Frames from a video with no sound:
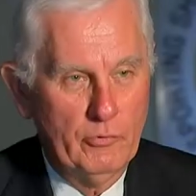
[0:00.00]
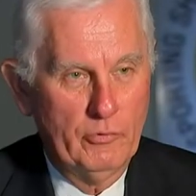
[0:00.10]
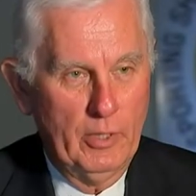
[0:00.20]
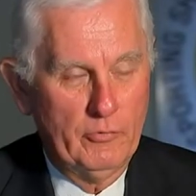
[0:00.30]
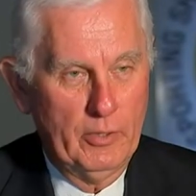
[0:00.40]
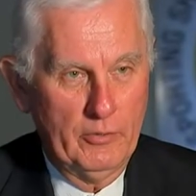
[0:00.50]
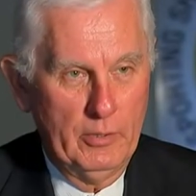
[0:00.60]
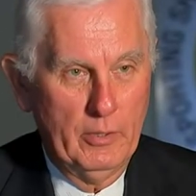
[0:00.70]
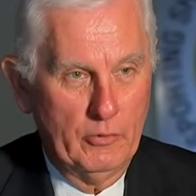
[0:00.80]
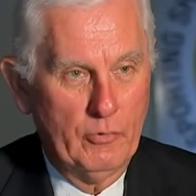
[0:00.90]

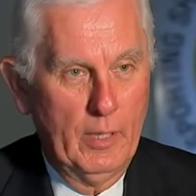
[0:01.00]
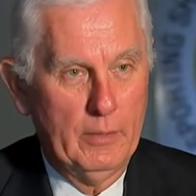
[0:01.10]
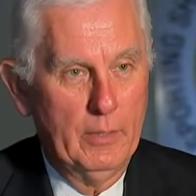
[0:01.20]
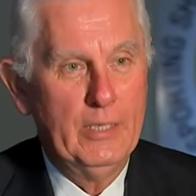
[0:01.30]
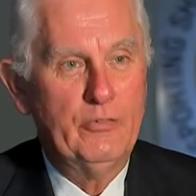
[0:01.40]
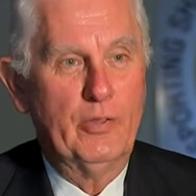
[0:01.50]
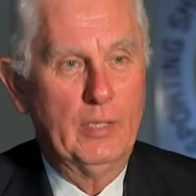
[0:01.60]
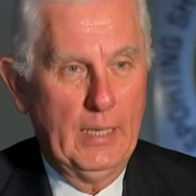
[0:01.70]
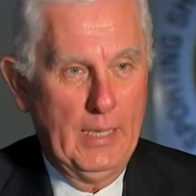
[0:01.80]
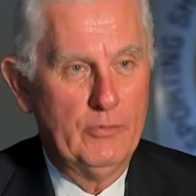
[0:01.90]
Association in Australia is the
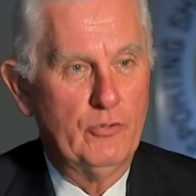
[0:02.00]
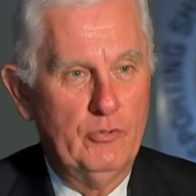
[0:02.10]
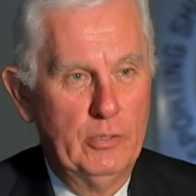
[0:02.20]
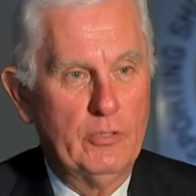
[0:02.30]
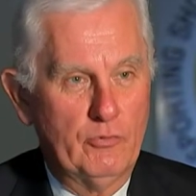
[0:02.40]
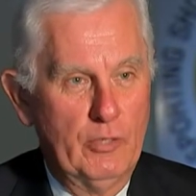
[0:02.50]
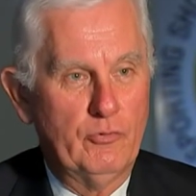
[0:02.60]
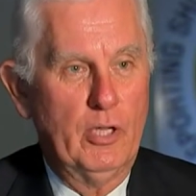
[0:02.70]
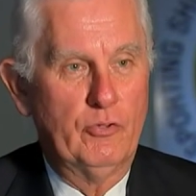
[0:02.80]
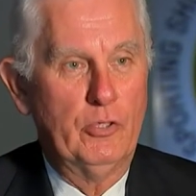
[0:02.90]
largest shooting
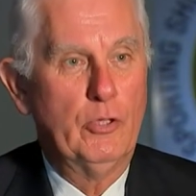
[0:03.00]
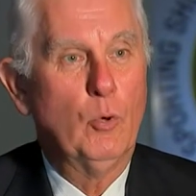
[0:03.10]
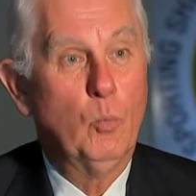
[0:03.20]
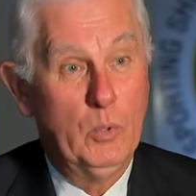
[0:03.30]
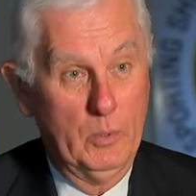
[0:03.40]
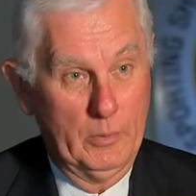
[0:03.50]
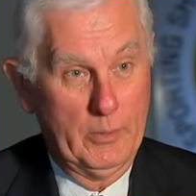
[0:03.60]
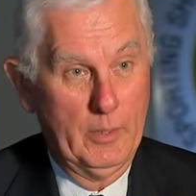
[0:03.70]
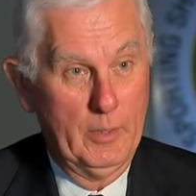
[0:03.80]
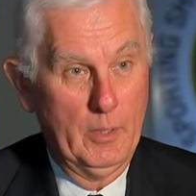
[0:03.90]
association in the
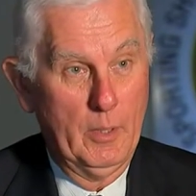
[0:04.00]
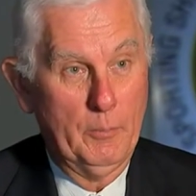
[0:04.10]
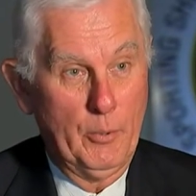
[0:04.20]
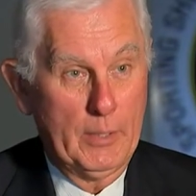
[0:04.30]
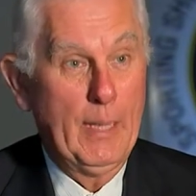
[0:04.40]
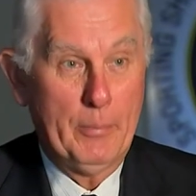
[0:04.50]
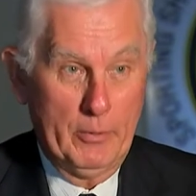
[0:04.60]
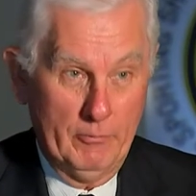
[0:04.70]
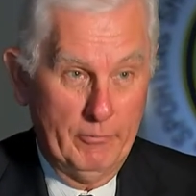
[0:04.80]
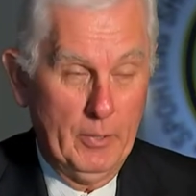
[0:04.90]
world per
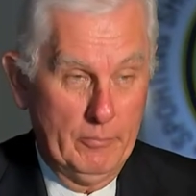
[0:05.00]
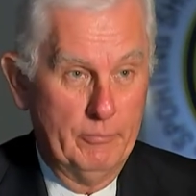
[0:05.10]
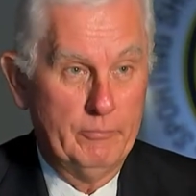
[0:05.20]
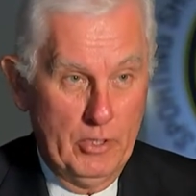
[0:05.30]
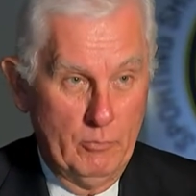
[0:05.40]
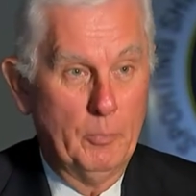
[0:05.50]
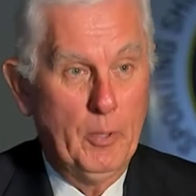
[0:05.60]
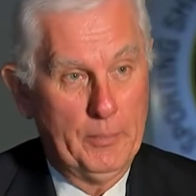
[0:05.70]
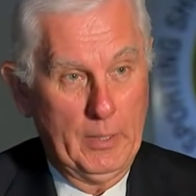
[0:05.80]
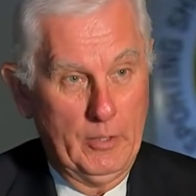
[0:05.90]
capita of general
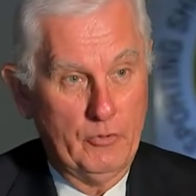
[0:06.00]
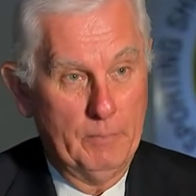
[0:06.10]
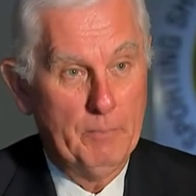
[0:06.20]
population.